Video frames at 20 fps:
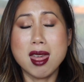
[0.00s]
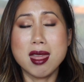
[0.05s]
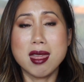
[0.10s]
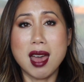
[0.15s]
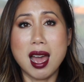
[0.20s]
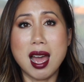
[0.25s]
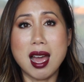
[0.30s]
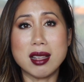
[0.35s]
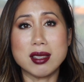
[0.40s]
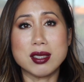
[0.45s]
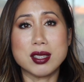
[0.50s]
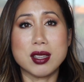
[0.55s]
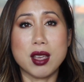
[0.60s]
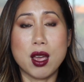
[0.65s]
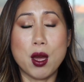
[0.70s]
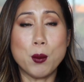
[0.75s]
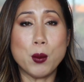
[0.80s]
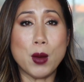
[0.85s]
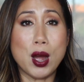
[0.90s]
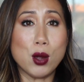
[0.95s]
that
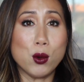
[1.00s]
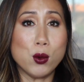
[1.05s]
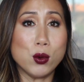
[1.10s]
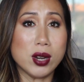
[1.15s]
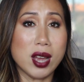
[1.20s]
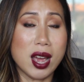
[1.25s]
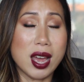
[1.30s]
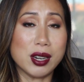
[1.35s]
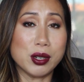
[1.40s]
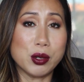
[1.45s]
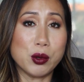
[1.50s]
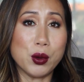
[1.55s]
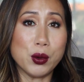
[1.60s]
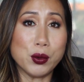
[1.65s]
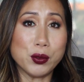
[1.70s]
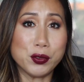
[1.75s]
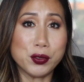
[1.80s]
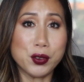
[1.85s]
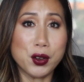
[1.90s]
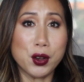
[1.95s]
my order hadn't
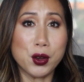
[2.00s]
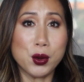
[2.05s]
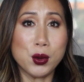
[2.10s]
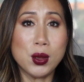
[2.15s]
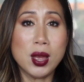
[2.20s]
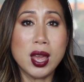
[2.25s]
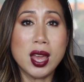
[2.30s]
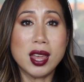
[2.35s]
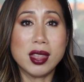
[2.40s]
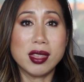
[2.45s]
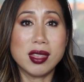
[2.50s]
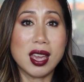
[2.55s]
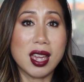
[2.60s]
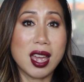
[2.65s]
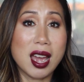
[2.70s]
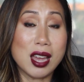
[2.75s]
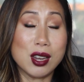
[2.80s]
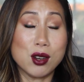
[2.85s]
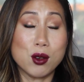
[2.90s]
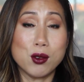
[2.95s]
gone through, they
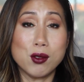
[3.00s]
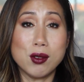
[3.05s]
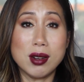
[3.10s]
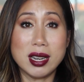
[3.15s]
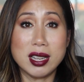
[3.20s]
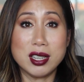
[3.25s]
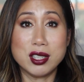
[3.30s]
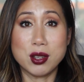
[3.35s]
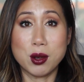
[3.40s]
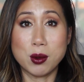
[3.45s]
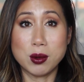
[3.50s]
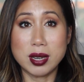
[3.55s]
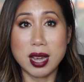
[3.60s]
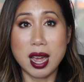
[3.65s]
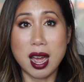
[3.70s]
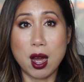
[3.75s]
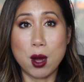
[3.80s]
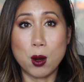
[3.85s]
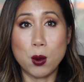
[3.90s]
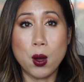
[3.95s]
had already sold
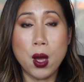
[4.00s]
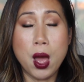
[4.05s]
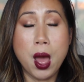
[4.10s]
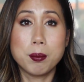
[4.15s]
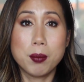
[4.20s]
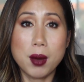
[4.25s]
out.